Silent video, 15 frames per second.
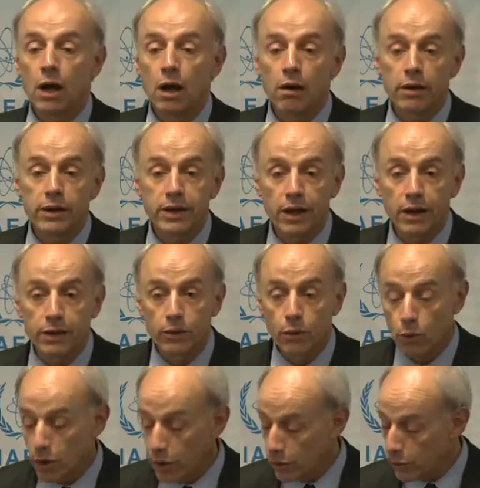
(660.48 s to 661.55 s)

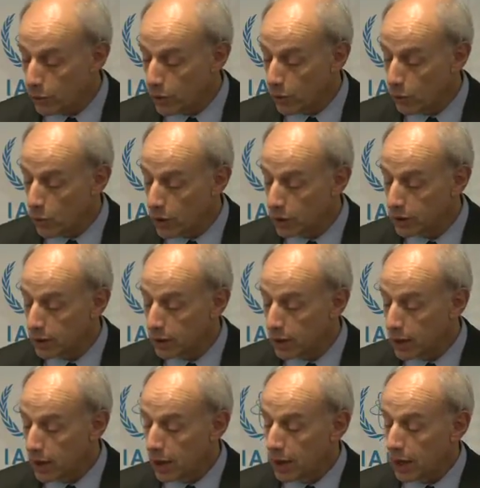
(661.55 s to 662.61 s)
iodine-131
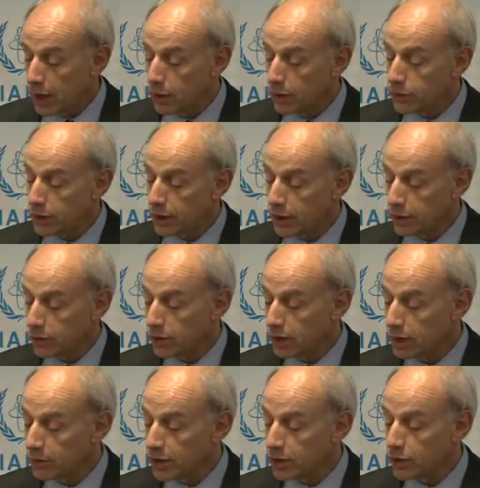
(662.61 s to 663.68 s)
at a
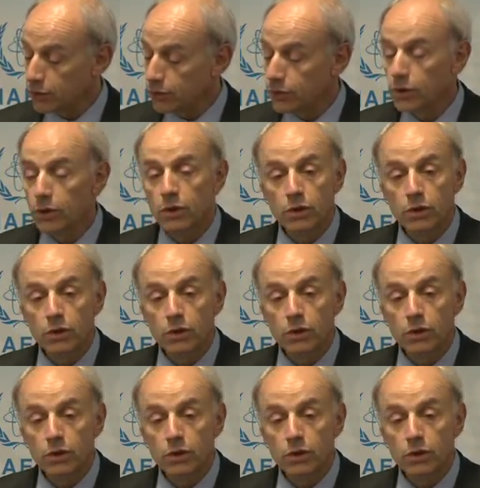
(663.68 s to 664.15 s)
limit of